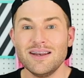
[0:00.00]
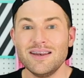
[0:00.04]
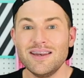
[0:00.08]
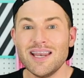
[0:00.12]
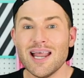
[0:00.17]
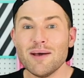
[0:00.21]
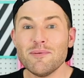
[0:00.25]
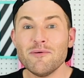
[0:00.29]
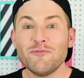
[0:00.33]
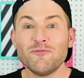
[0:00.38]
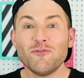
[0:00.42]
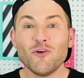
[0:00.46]

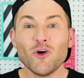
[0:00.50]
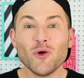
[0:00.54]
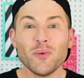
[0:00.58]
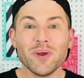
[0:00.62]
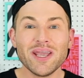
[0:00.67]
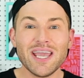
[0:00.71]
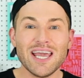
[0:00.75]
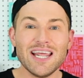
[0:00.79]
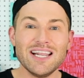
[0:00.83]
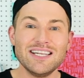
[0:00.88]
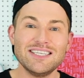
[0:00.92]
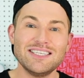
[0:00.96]
Now before we
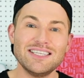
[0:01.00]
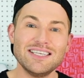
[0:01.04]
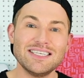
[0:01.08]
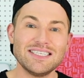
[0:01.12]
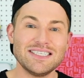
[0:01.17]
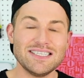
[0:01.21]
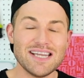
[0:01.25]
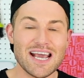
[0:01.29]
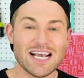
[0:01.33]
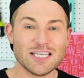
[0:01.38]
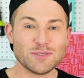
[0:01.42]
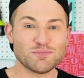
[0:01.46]
get into
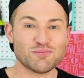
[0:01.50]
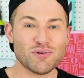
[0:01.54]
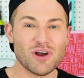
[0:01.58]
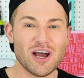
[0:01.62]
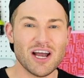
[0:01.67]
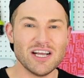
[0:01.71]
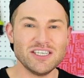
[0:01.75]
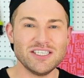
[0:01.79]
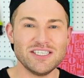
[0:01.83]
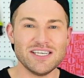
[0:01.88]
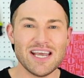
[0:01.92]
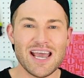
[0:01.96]
this next
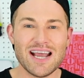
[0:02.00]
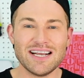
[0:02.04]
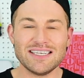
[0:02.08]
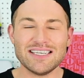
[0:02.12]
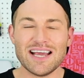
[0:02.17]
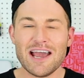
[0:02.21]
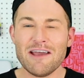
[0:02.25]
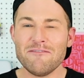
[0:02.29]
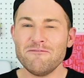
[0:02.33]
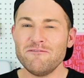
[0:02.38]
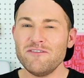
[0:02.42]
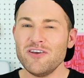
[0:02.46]
project,
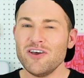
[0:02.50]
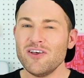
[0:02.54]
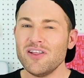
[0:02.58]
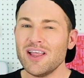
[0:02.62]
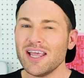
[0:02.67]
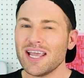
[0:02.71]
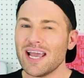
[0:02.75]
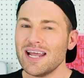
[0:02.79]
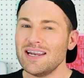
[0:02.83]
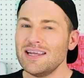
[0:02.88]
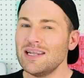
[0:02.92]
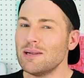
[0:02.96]
I feel
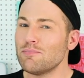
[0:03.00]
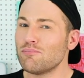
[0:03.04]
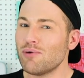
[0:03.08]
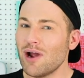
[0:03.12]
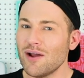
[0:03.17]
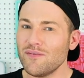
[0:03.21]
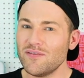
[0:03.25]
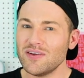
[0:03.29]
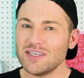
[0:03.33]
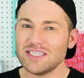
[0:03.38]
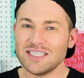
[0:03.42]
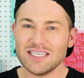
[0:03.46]
like I need to
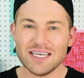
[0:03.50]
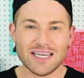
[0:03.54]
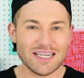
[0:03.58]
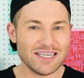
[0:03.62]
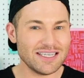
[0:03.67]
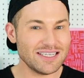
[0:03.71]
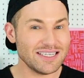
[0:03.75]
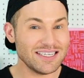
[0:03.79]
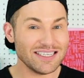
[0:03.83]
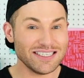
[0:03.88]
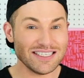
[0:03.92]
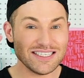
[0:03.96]
preface
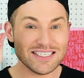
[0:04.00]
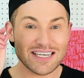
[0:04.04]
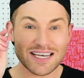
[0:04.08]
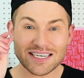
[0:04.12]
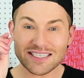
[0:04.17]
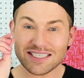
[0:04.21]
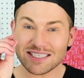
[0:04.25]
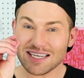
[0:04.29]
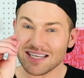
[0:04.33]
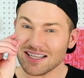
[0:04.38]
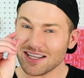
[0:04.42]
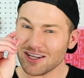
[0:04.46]
it
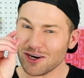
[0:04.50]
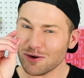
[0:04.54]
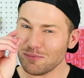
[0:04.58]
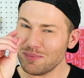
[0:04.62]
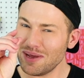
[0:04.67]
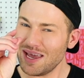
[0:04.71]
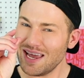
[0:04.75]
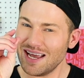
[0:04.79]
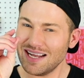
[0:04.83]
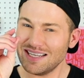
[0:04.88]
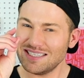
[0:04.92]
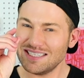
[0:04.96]
just a little
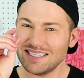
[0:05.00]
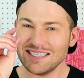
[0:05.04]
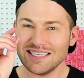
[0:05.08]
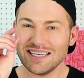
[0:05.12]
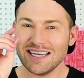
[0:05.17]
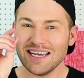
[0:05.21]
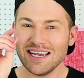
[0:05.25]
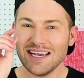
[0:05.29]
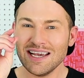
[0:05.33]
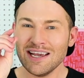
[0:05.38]
bit.